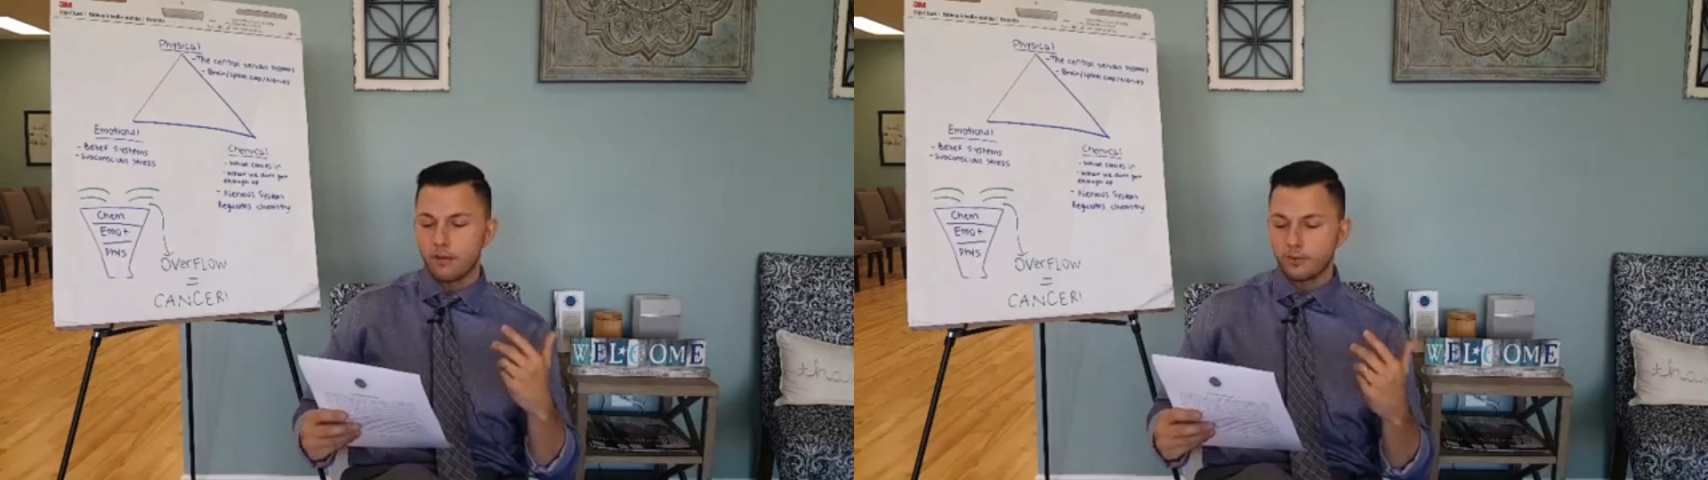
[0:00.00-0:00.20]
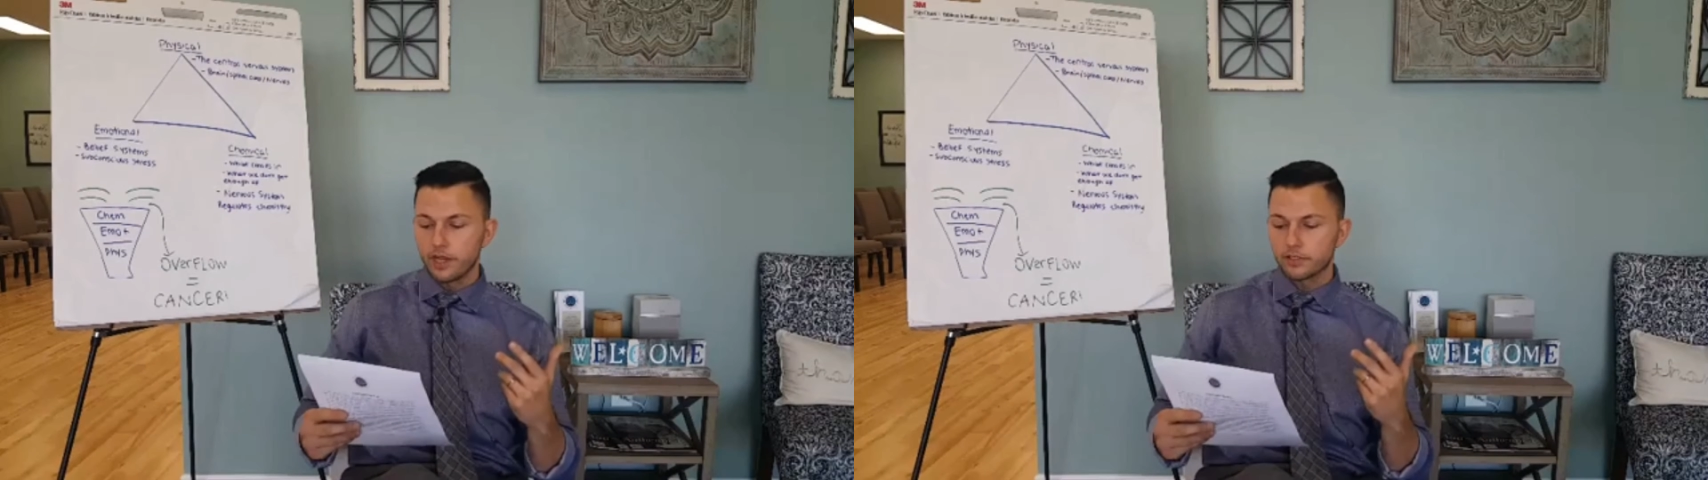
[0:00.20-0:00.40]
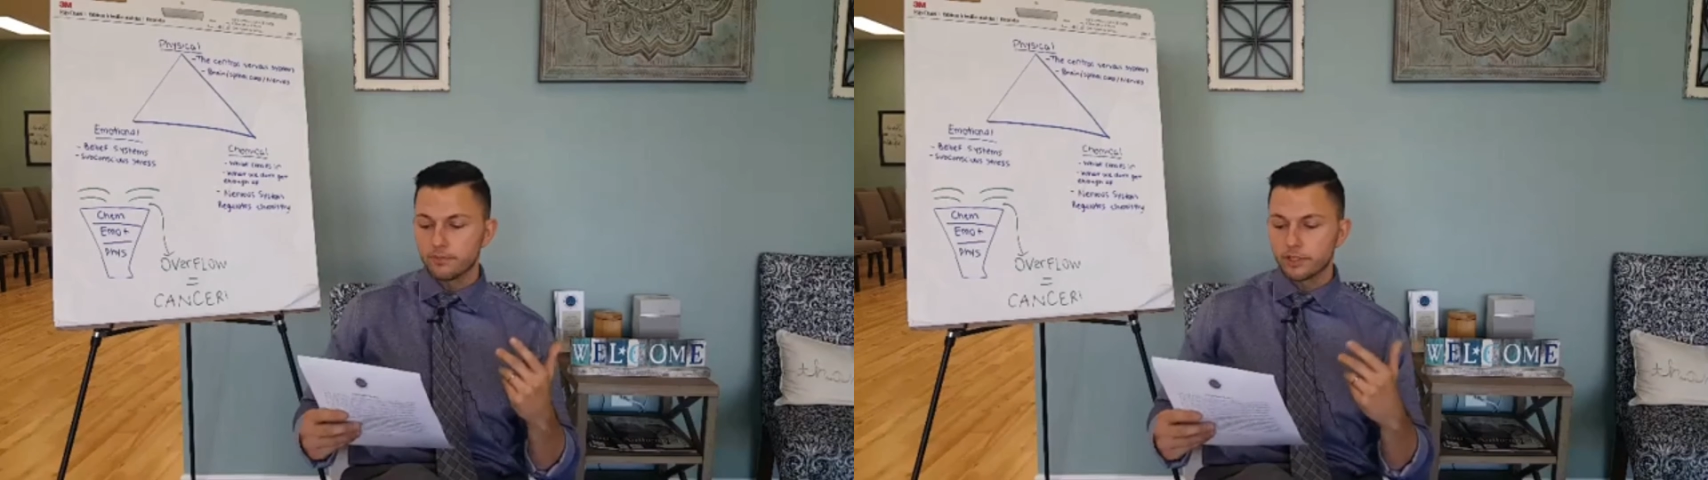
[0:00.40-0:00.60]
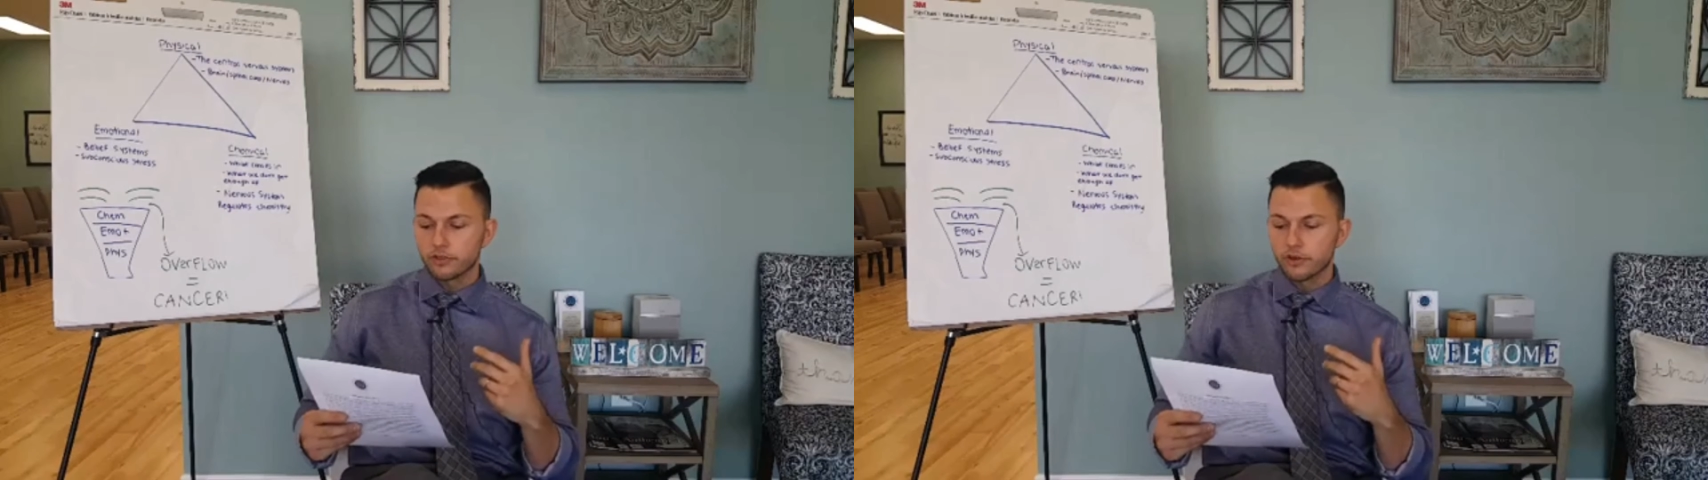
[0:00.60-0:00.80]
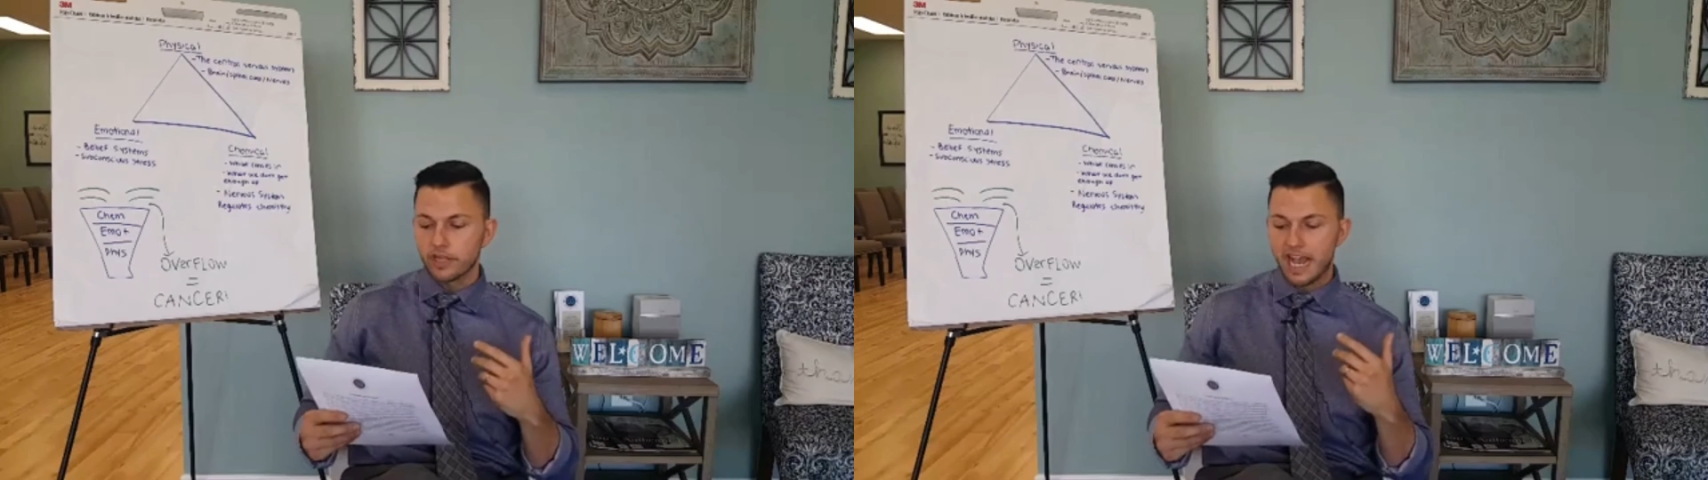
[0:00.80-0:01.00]
complex
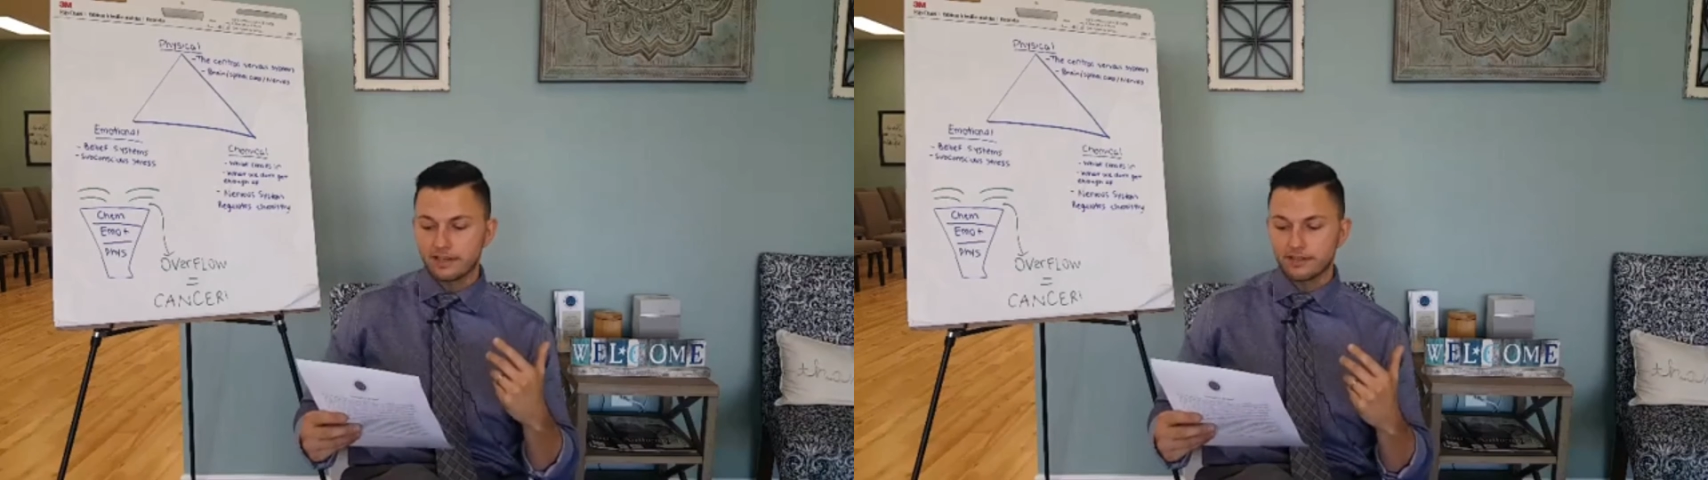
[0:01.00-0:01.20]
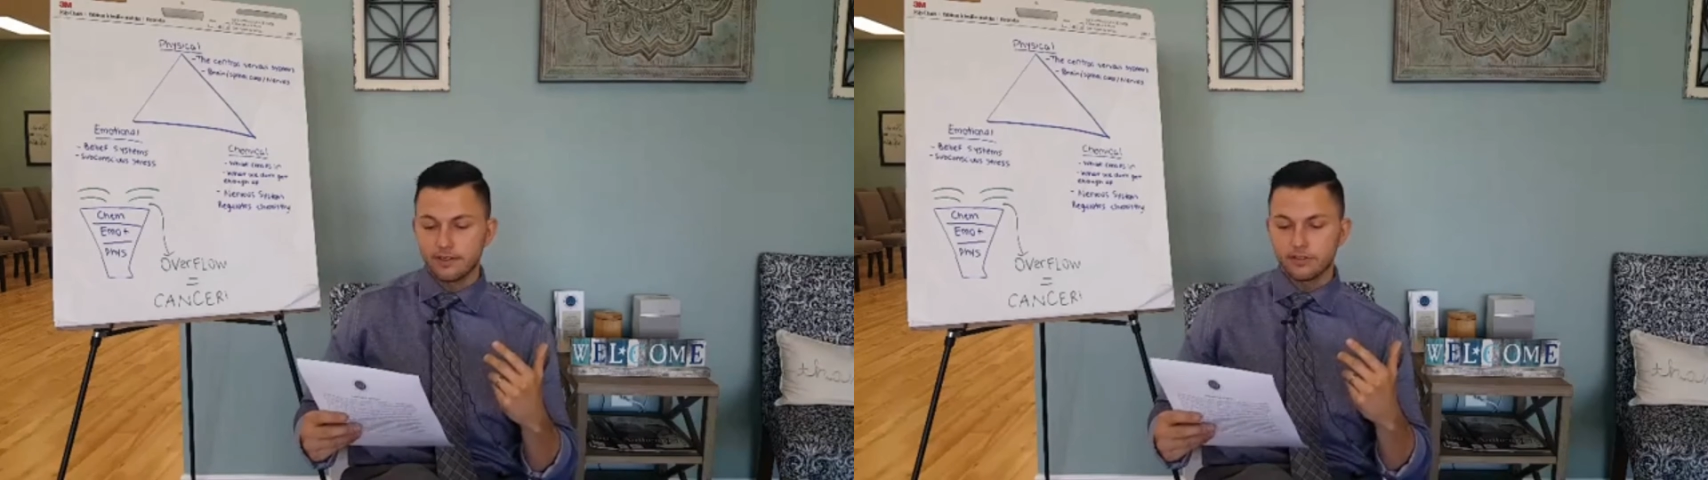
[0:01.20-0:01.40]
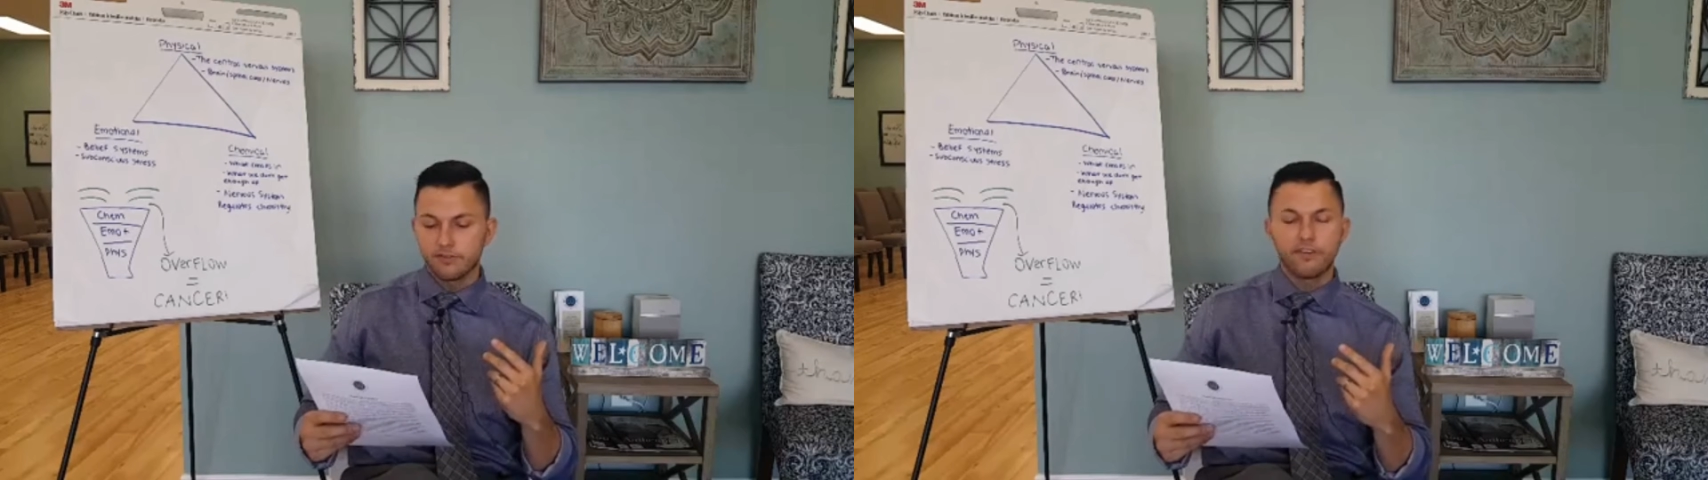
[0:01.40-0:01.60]
mixture of gases